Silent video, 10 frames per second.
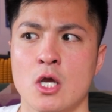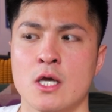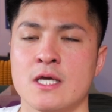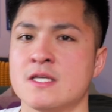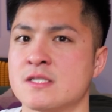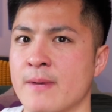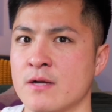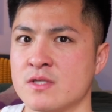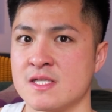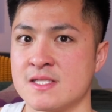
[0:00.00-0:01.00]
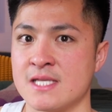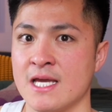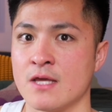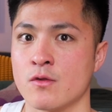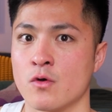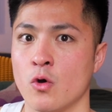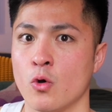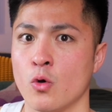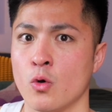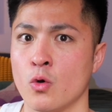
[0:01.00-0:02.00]
he's about to say the
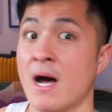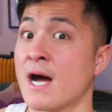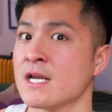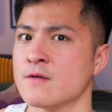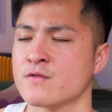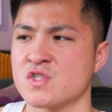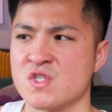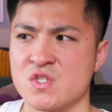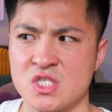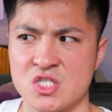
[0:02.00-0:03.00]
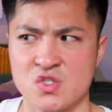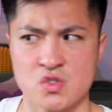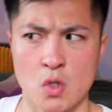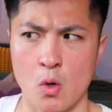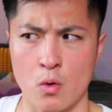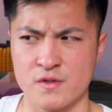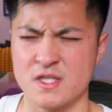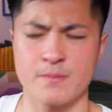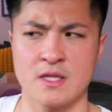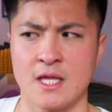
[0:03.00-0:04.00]
whole body versus the soul,
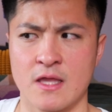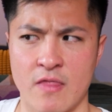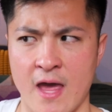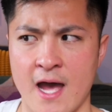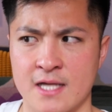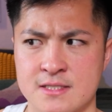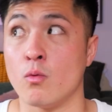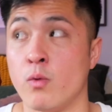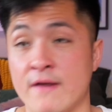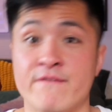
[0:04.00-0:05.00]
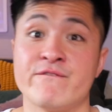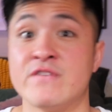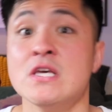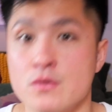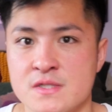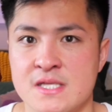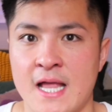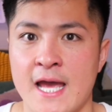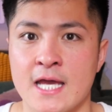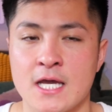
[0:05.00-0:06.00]
something like that. What it feels
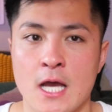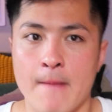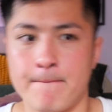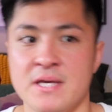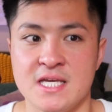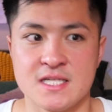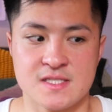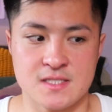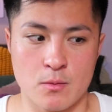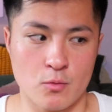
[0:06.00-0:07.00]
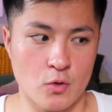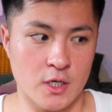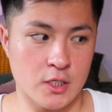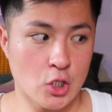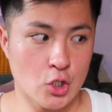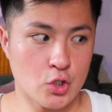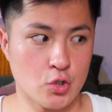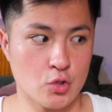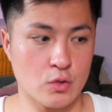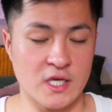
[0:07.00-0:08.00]
like being someone
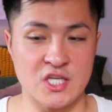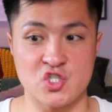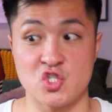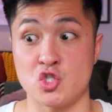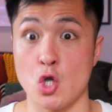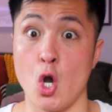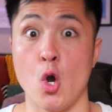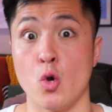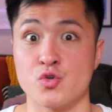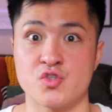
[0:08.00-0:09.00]
who is so